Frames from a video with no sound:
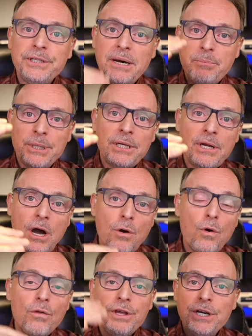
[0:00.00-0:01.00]
up on
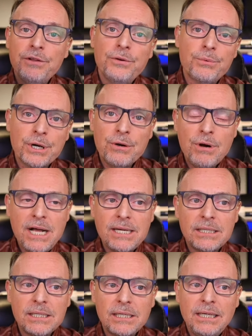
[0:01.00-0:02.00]
all the other
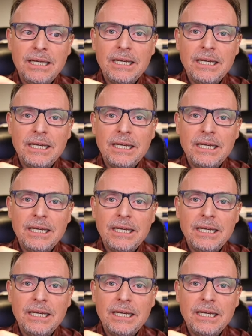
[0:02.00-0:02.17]
requests,